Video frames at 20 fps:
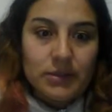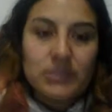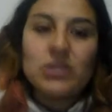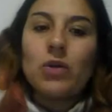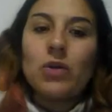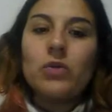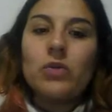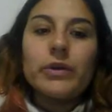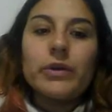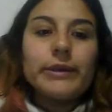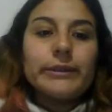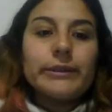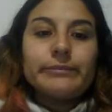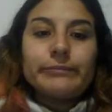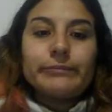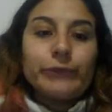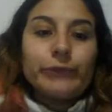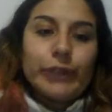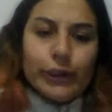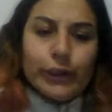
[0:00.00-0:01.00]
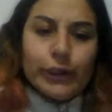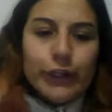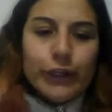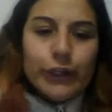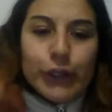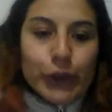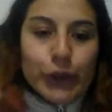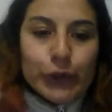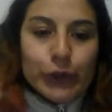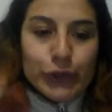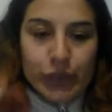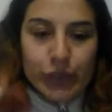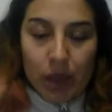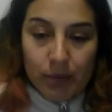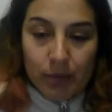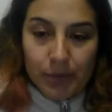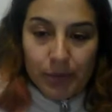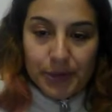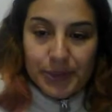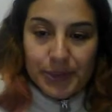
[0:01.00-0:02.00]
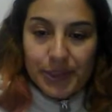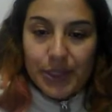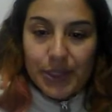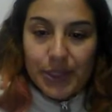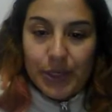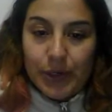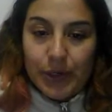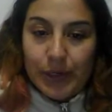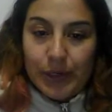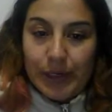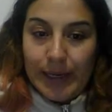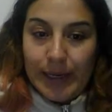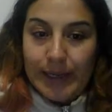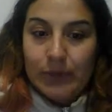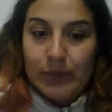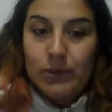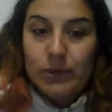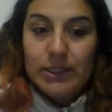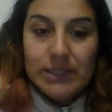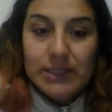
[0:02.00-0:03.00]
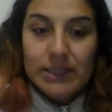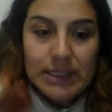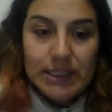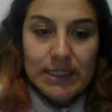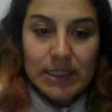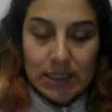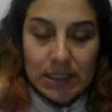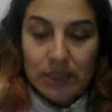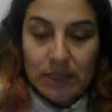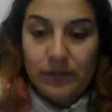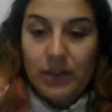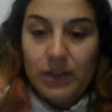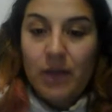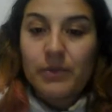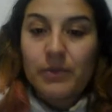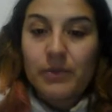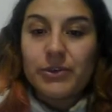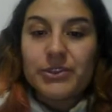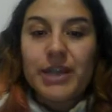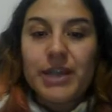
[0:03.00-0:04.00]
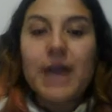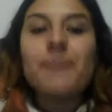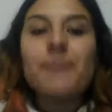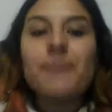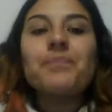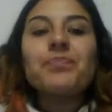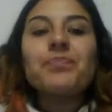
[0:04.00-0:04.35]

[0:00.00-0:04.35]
So we don't use numbers here like quantitative numbers, yeah?